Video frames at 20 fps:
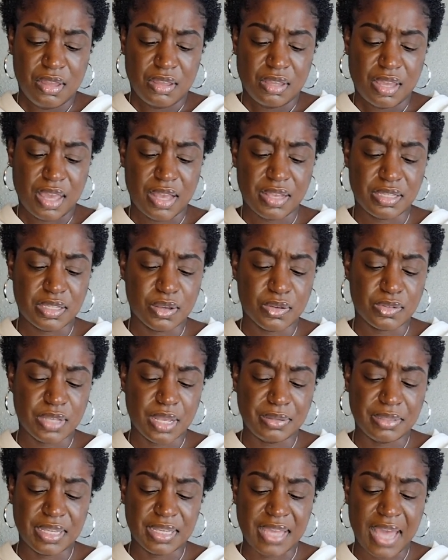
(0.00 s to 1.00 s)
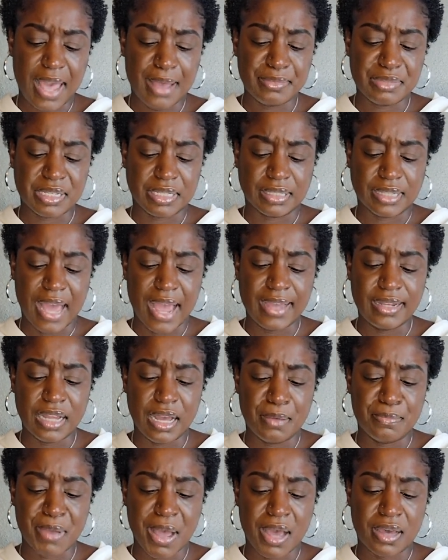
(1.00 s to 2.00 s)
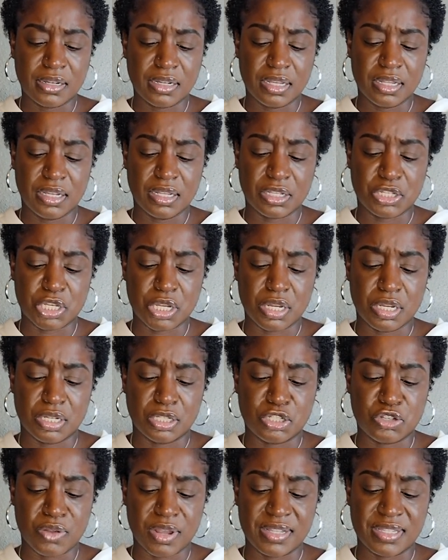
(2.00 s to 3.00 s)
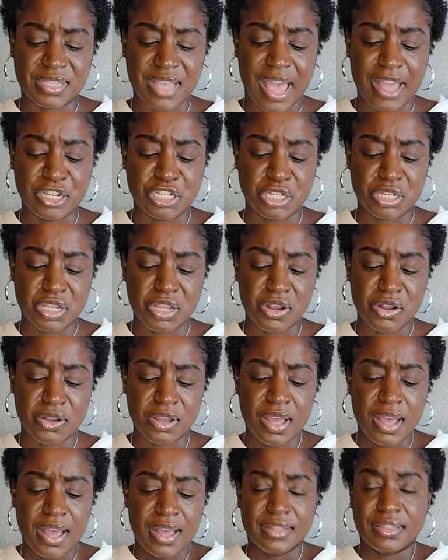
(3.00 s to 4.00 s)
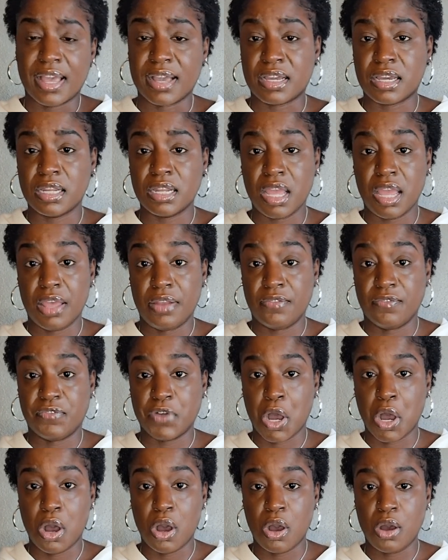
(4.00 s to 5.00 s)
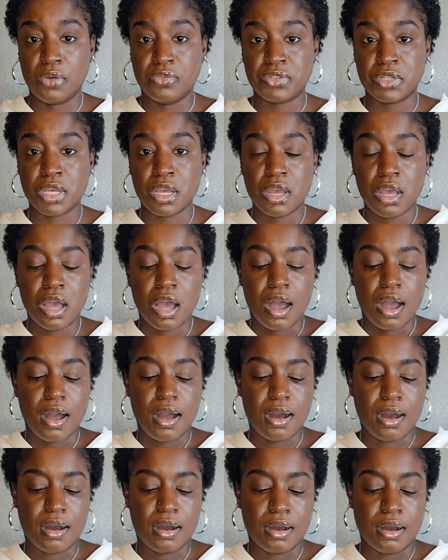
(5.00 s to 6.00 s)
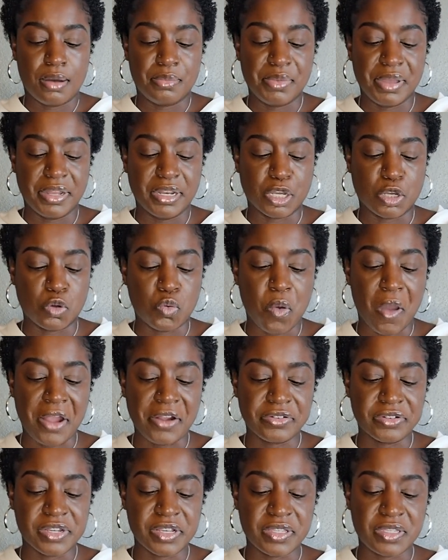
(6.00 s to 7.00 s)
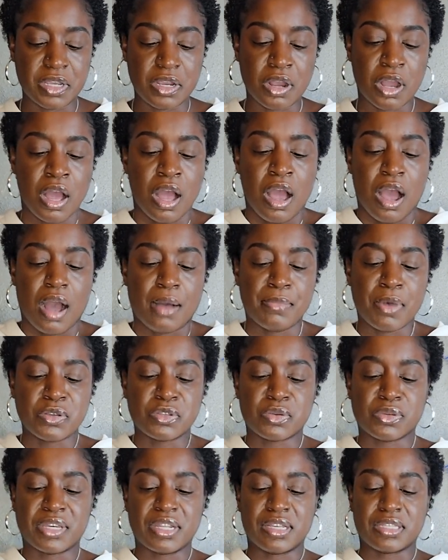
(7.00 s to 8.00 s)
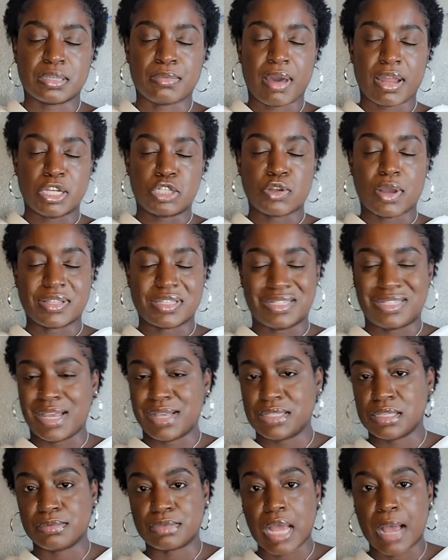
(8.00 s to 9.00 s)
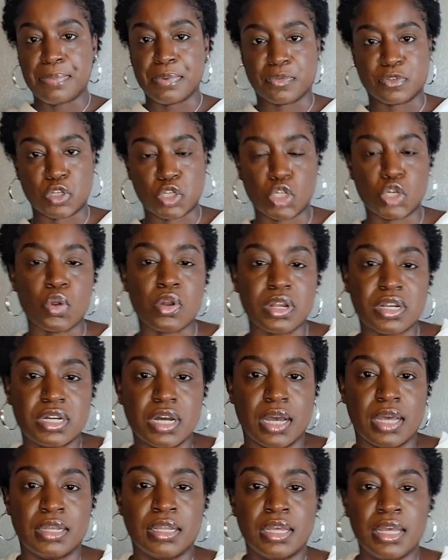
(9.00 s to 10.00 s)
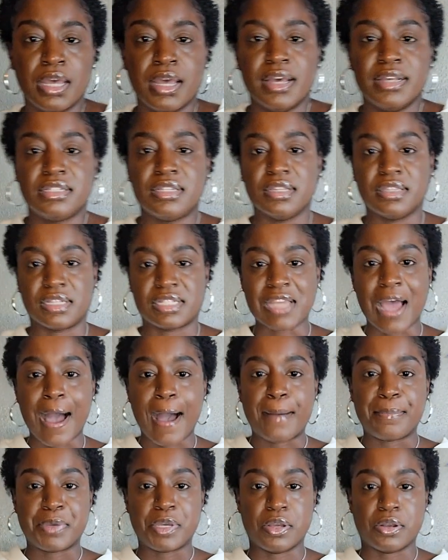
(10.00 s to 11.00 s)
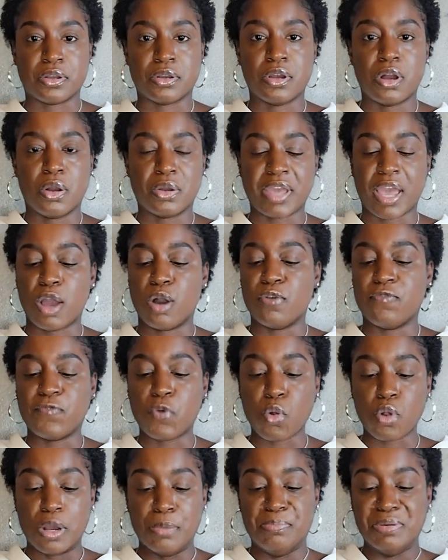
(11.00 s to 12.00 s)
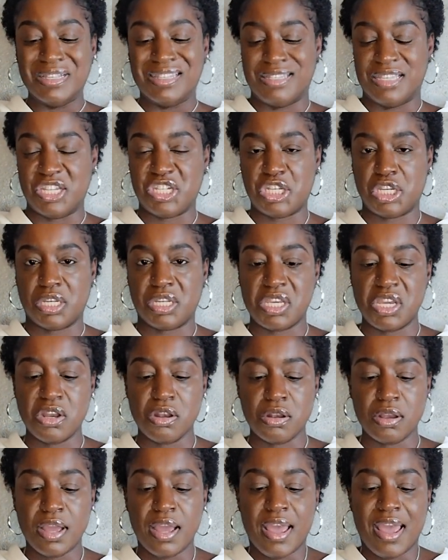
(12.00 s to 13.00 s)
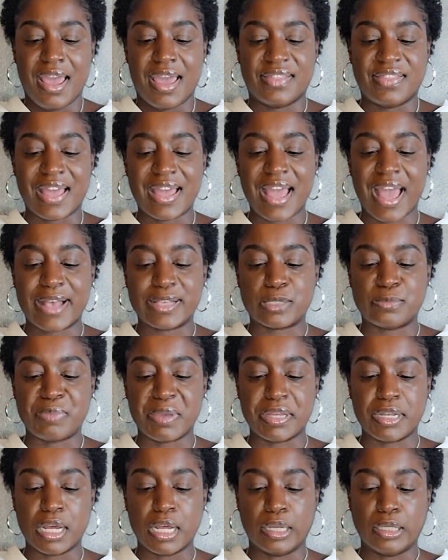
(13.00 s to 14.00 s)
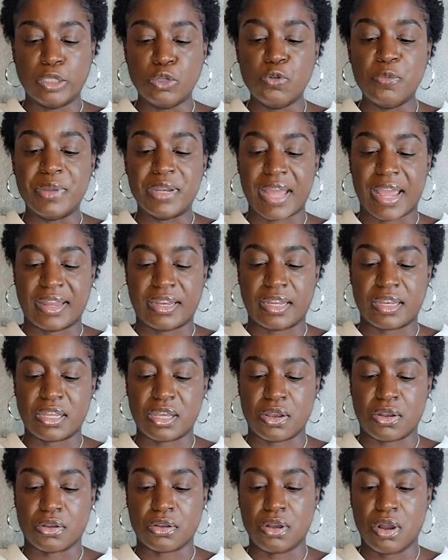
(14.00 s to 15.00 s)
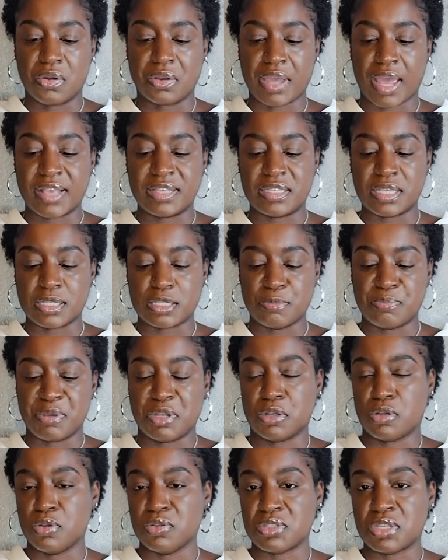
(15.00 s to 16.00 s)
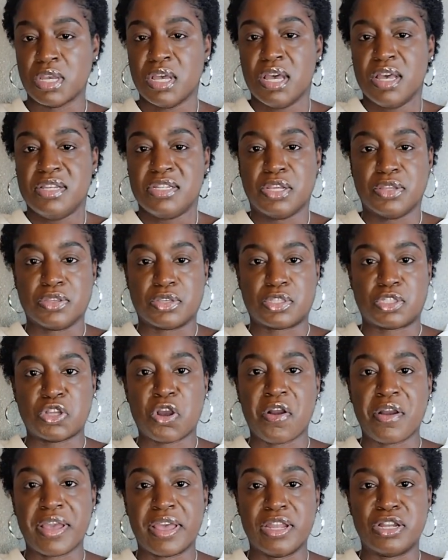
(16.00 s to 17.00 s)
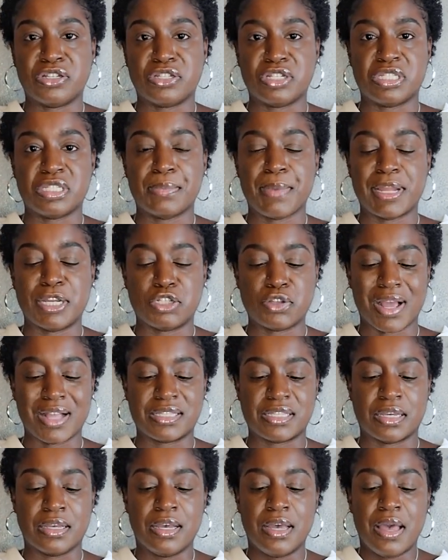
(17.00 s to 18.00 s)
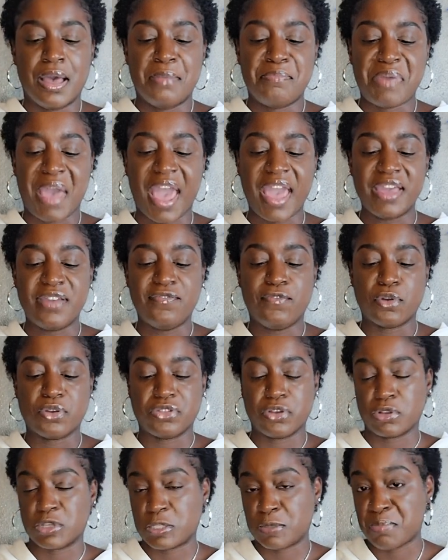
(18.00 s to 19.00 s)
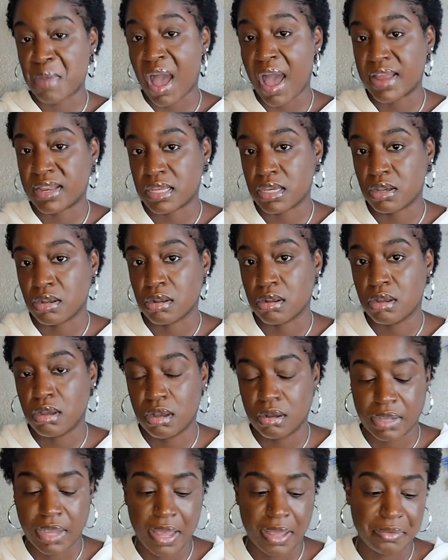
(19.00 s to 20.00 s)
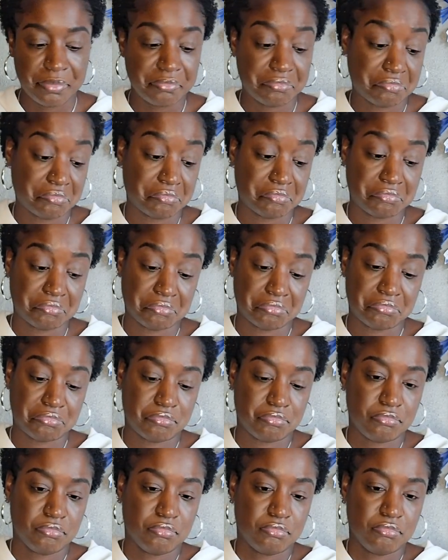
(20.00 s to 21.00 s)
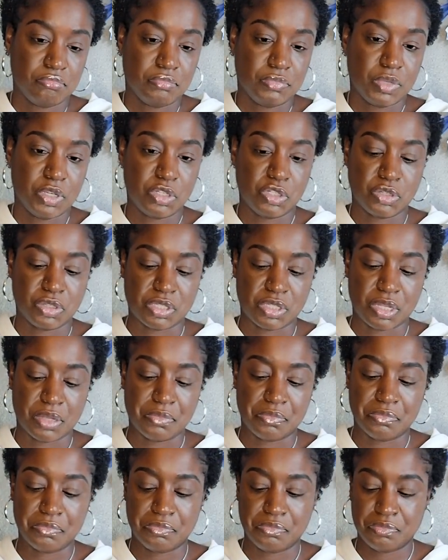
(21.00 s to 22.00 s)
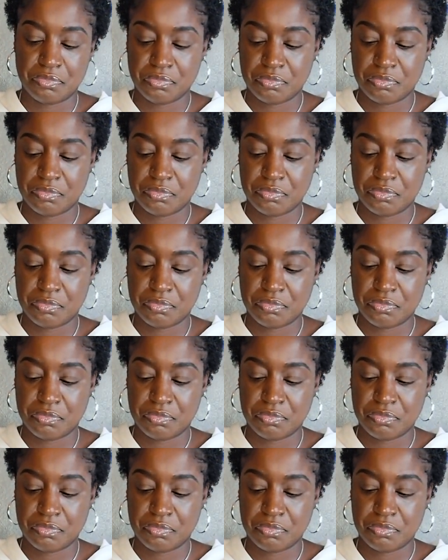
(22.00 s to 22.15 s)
Okay, so something came to light about a transaction here that could have involved An Aquarius here. I'm also getting somebody tried to take some type of shortcut to the top here, okay, for a position here, and that has been illuminated here, okay. Six of Pentacles to the star energy. Somebody tried to pay for their spot here, okay. Interesting.